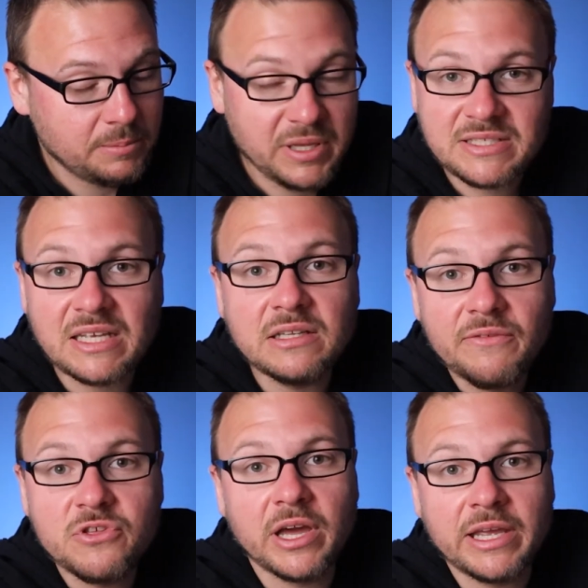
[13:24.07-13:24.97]
because I
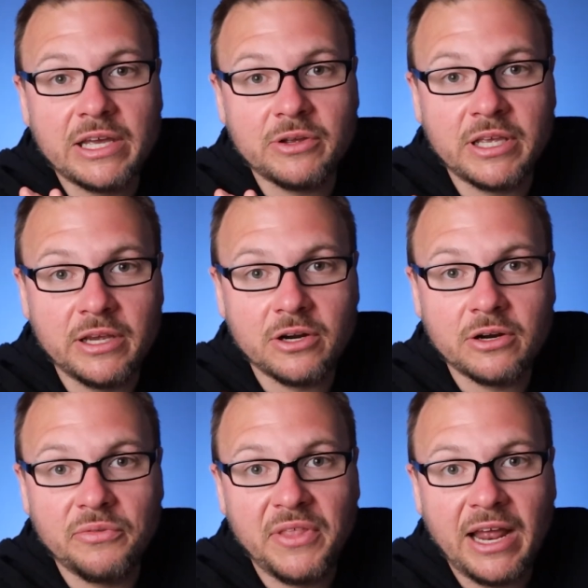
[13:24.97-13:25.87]
love checking out
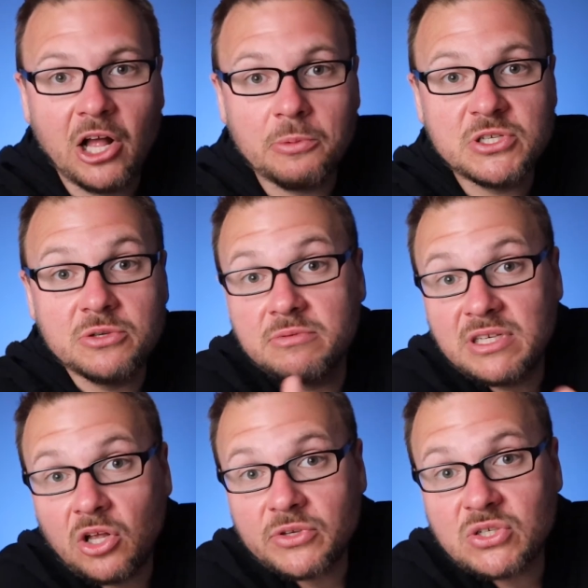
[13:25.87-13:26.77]
gear that helps you
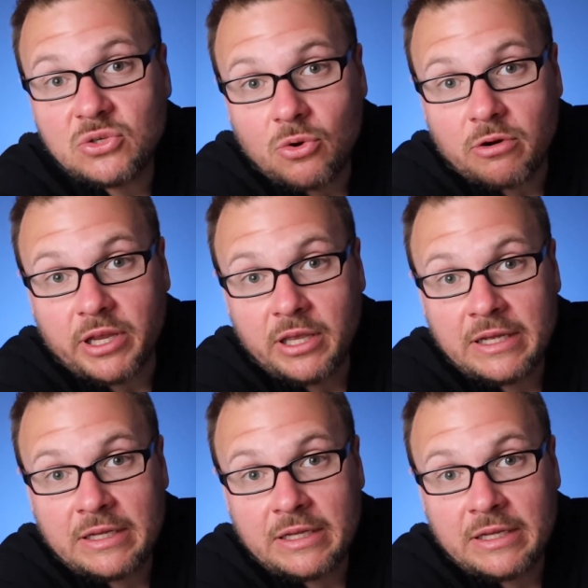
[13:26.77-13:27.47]
tell the story.